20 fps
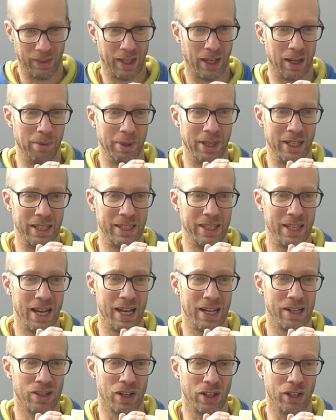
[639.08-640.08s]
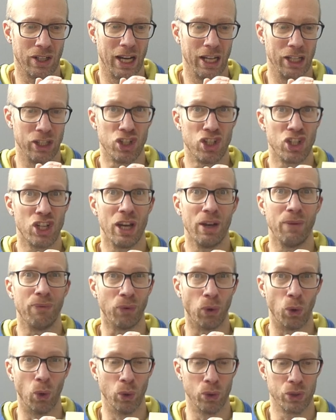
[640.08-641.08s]
I mean, yes, okay, sheer
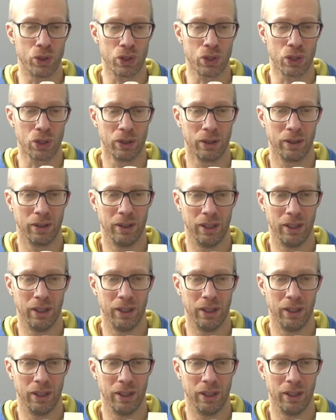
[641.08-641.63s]
force,